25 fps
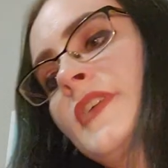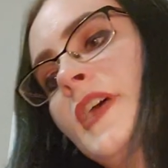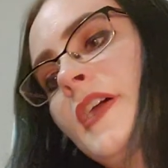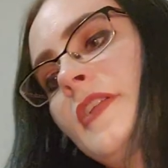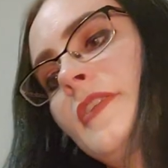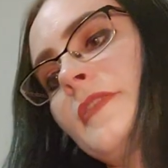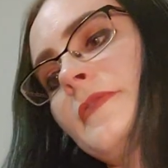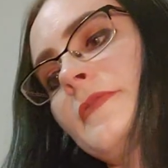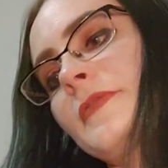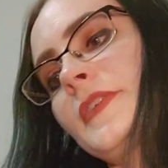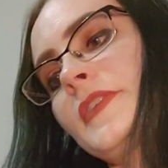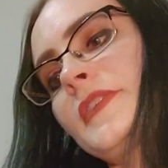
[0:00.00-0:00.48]

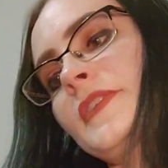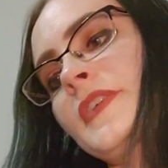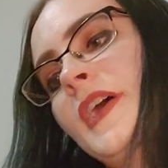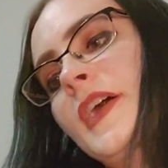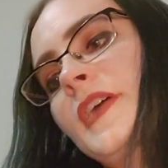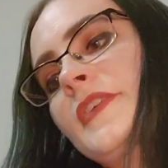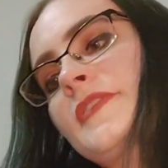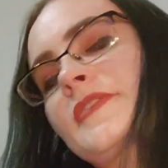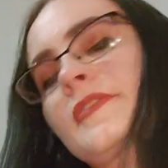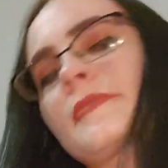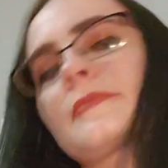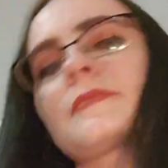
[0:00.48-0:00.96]

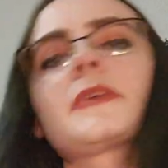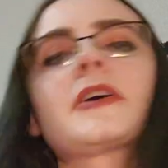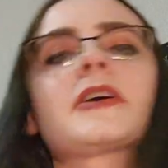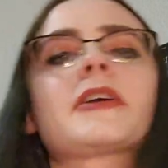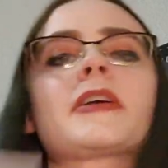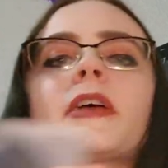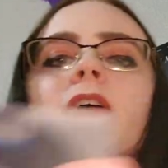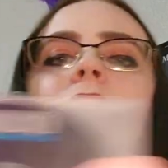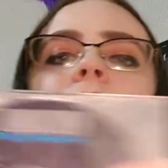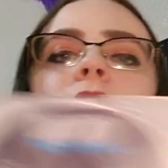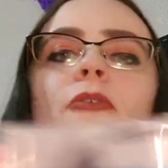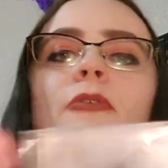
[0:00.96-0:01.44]
Telephantasm,
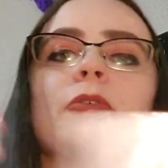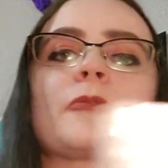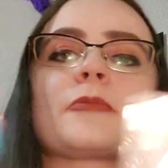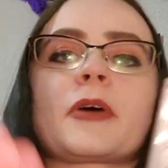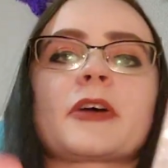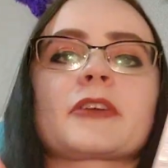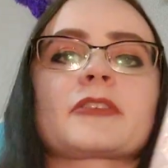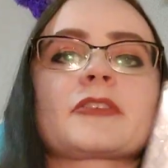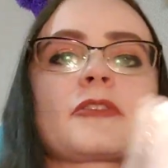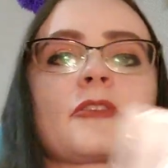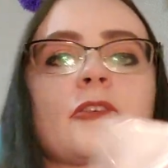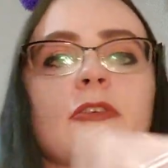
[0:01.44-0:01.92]
again going
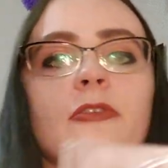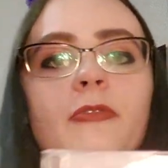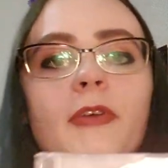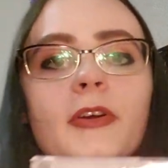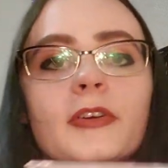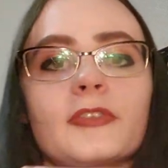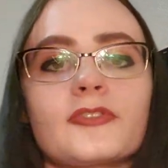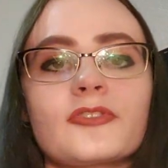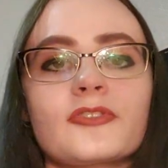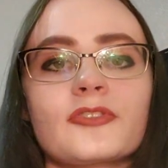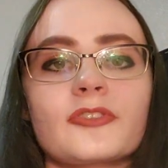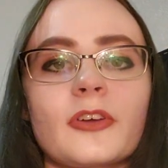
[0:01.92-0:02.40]
back to the
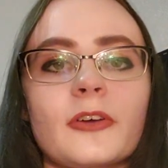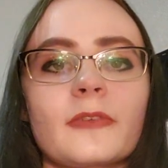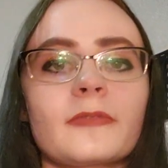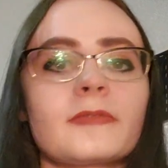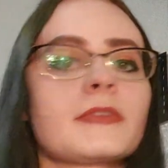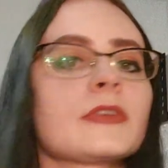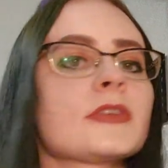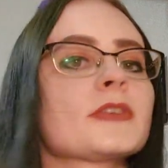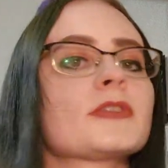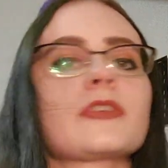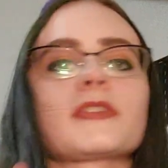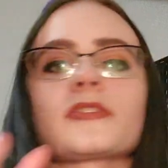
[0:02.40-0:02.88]
grunge stuff,
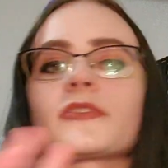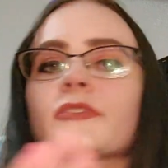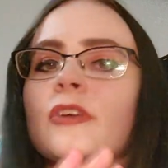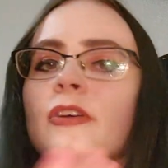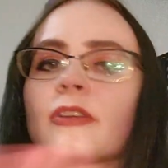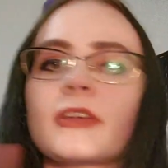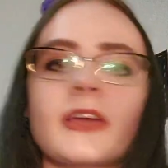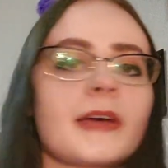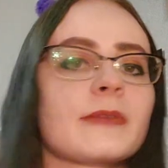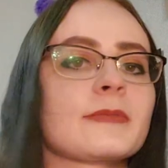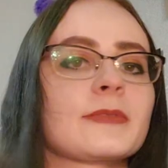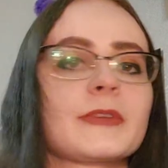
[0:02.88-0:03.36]
does
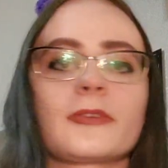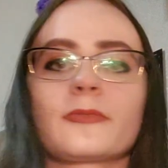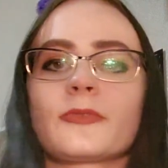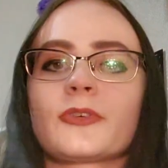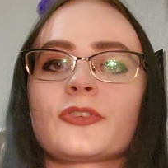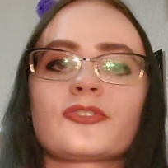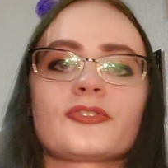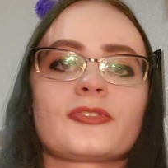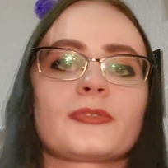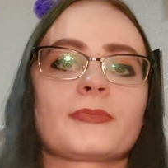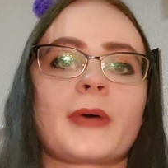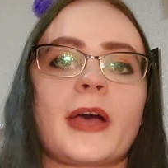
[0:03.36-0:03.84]
not have the
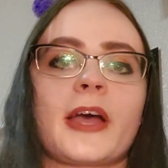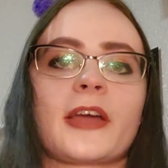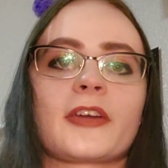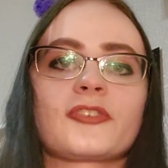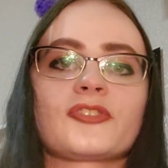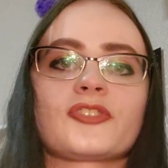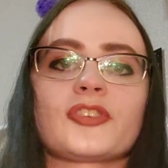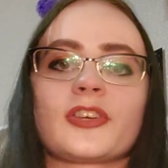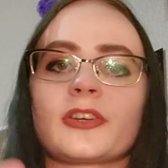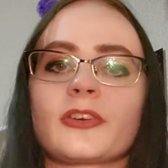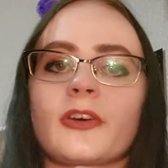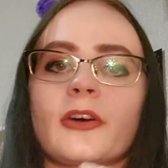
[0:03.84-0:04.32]
original
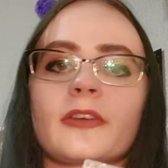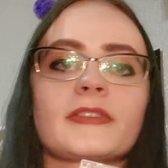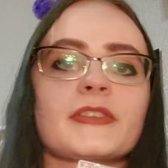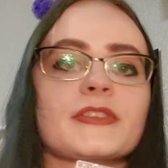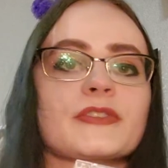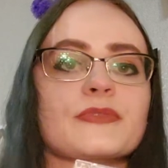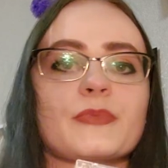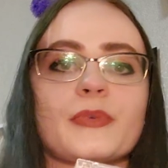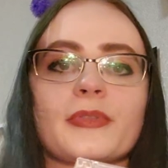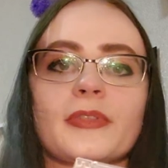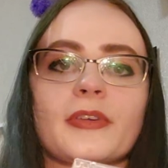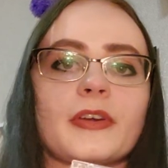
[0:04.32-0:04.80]
packaging. Got
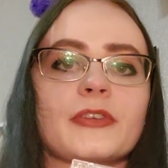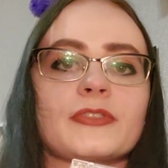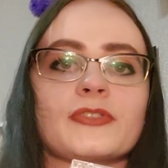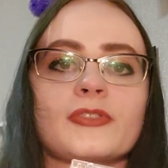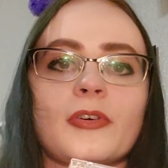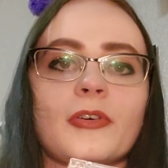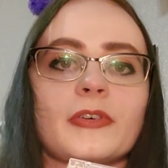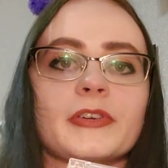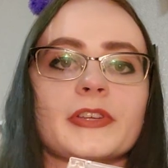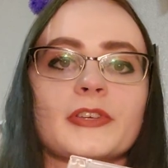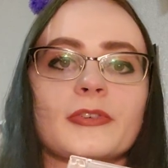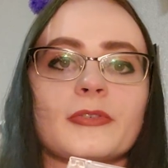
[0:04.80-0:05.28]
this with a
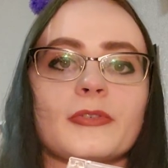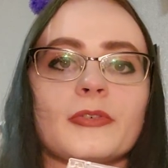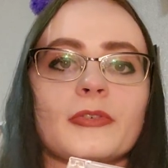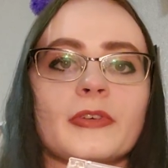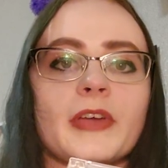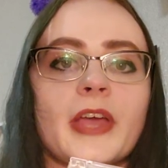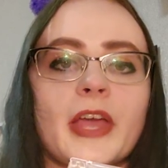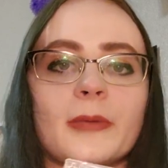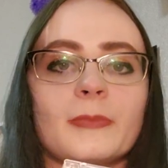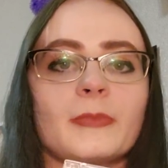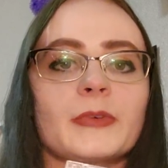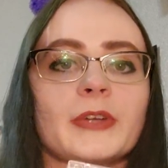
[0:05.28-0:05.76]
Guitar Hero
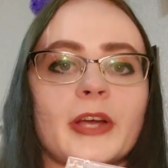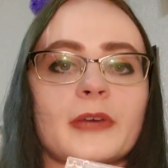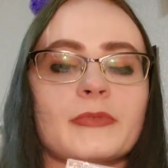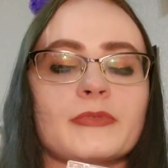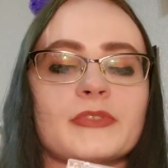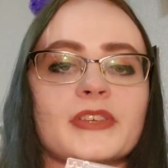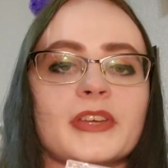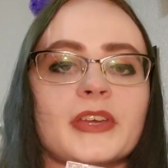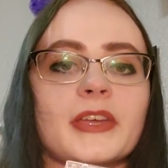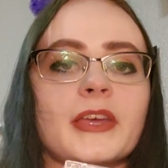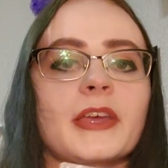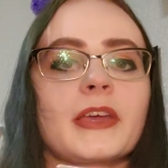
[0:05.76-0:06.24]
game when I
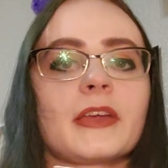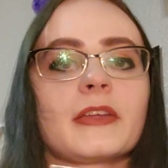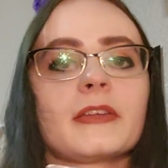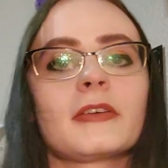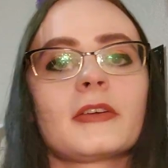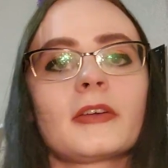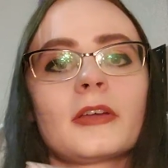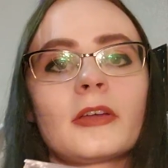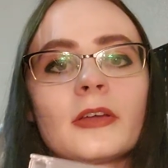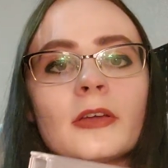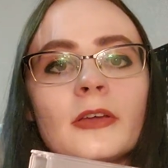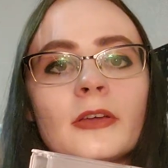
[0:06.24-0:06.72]
was a kid.
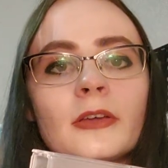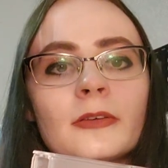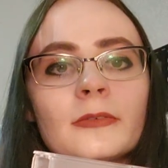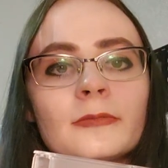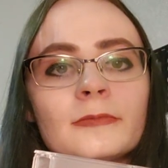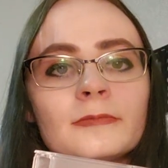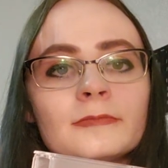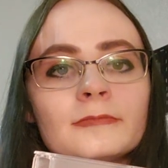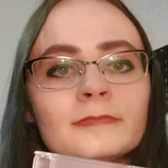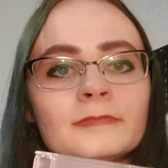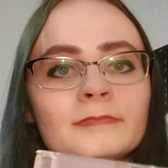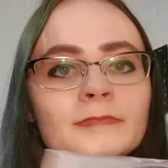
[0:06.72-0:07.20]

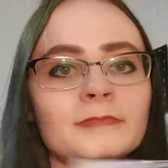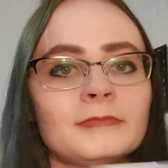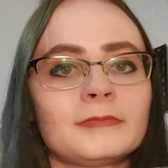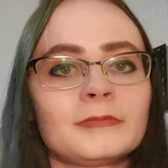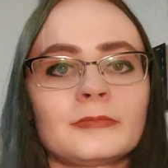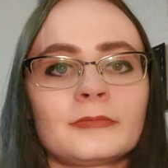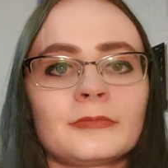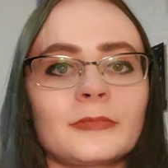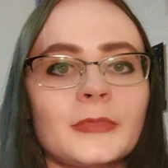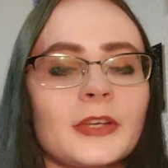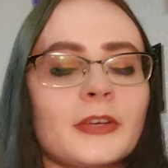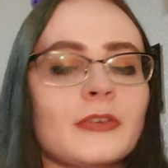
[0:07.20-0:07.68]

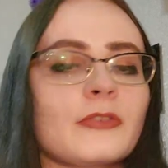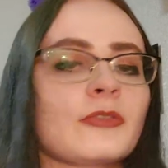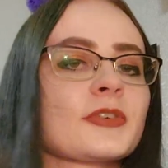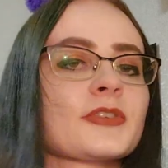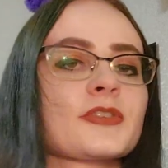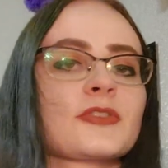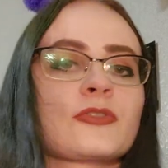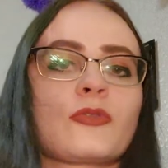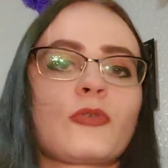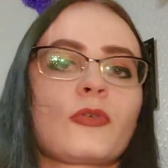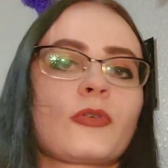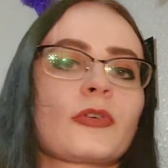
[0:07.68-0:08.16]
And Chris
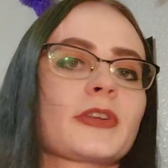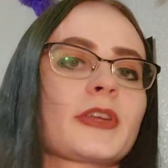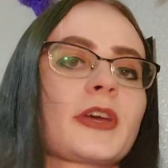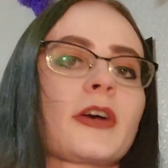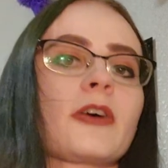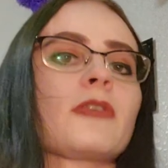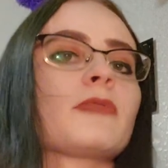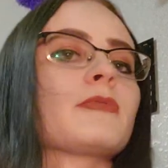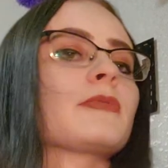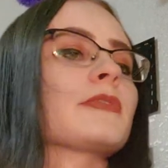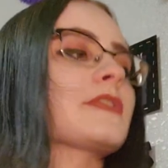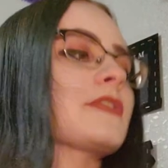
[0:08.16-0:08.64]

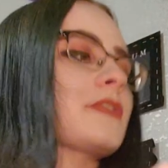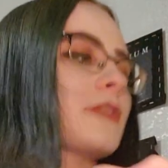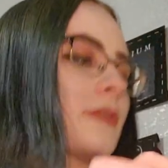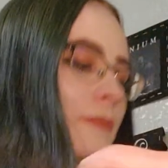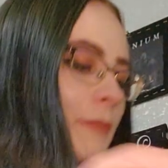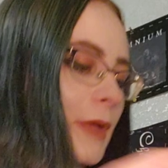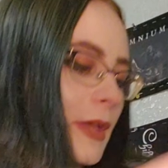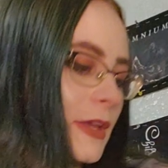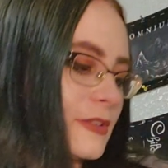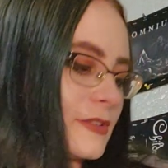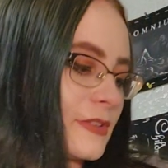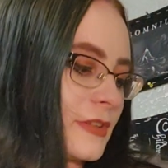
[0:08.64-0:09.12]
Cornell was
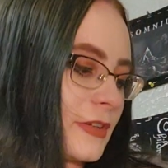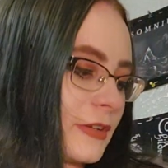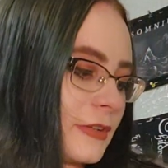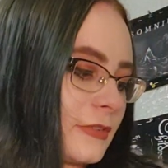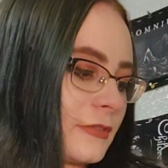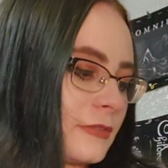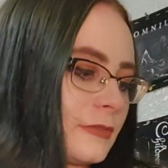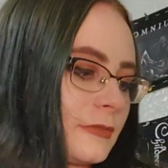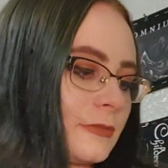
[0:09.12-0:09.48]
amazing.